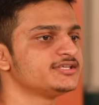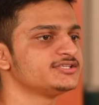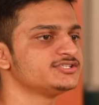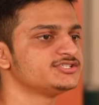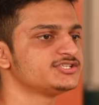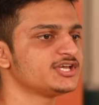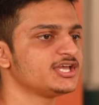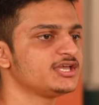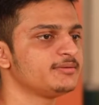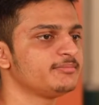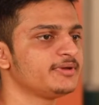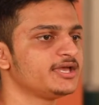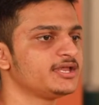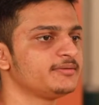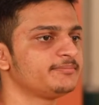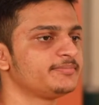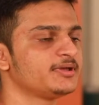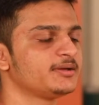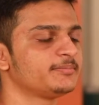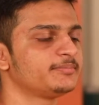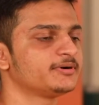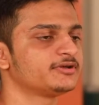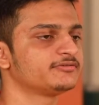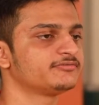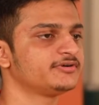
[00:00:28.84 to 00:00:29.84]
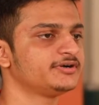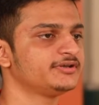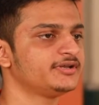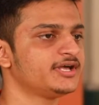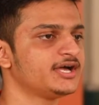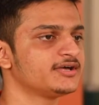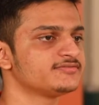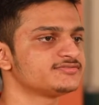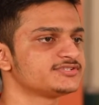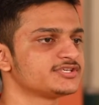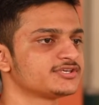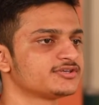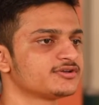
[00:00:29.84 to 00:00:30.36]
In JEE Main Paper 1,
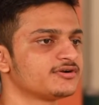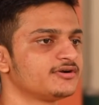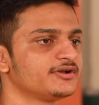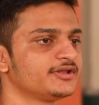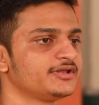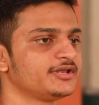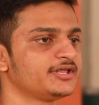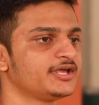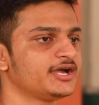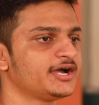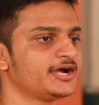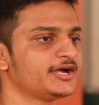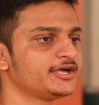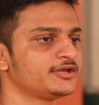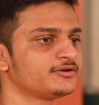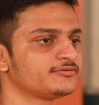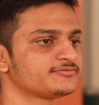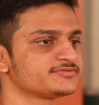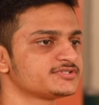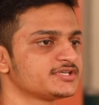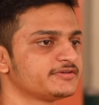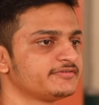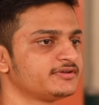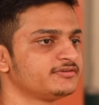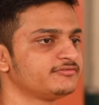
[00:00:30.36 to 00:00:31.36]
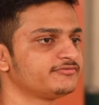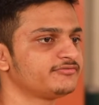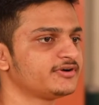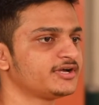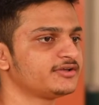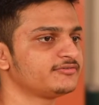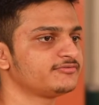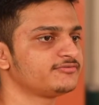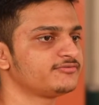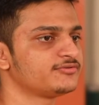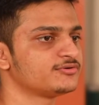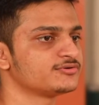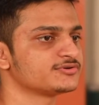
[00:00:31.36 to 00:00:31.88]
I have secured an AIR of
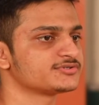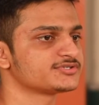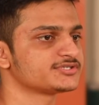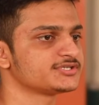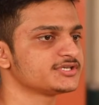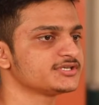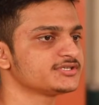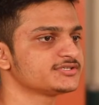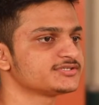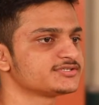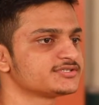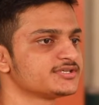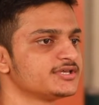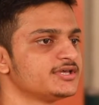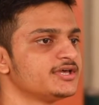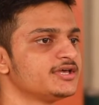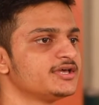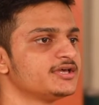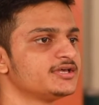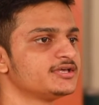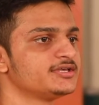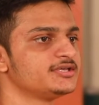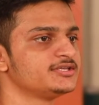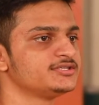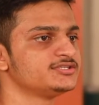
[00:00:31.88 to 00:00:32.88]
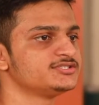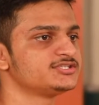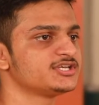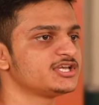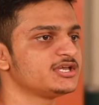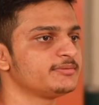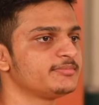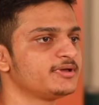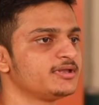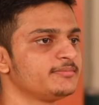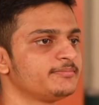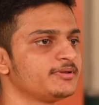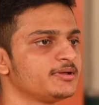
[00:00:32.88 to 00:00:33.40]
7546. In
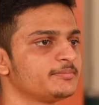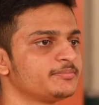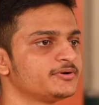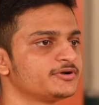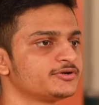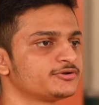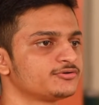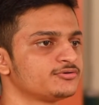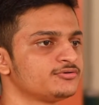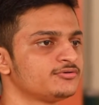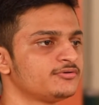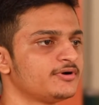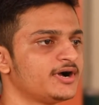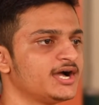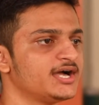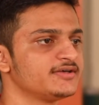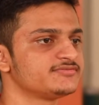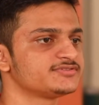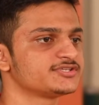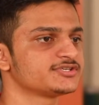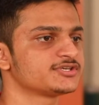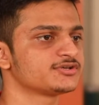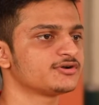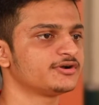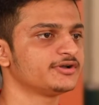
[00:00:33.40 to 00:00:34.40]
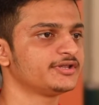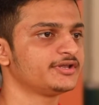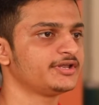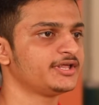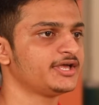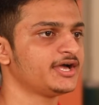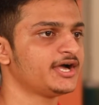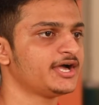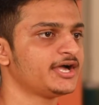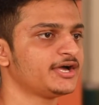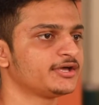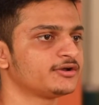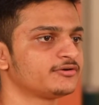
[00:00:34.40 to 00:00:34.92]
JEE Main Paper 2, I have secured an
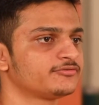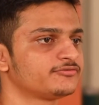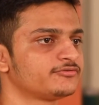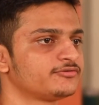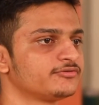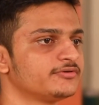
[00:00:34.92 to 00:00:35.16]
AIR of